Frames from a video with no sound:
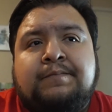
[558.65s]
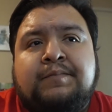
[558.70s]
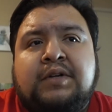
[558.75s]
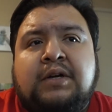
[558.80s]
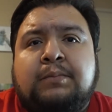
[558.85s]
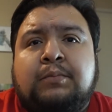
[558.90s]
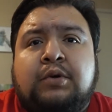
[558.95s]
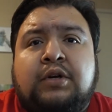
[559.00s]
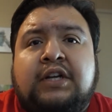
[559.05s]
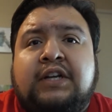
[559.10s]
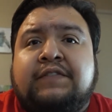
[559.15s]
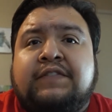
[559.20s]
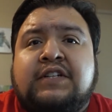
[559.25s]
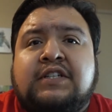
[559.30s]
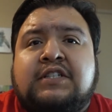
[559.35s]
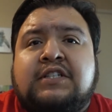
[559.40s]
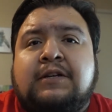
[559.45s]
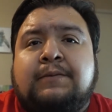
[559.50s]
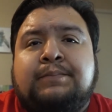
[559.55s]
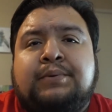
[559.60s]
or even
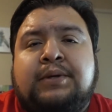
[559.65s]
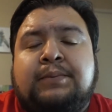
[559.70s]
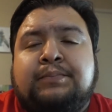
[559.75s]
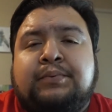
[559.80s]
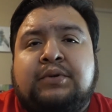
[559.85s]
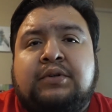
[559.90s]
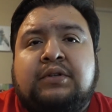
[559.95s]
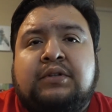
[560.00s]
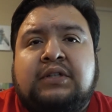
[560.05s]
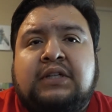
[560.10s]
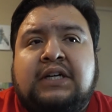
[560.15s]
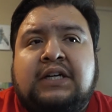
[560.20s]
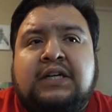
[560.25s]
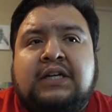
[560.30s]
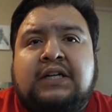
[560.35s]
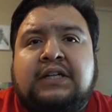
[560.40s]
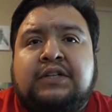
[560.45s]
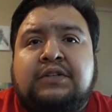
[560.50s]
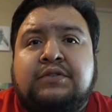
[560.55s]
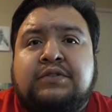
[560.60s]
some people
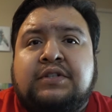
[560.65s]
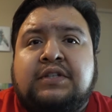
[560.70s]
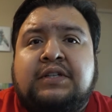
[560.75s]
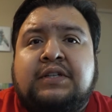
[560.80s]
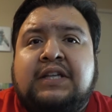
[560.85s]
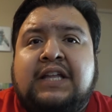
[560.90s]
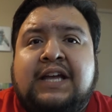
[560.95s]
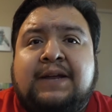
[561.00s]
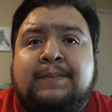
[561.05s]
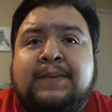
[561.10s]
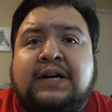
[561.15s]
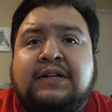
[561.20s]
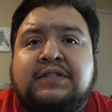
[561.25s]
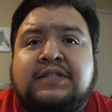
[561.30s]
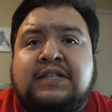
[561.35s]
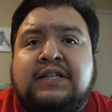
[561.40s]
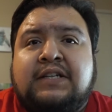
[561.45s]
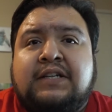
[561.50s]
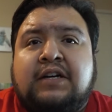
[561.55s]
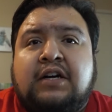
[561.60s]
usually like
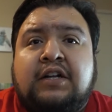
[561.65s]
mount it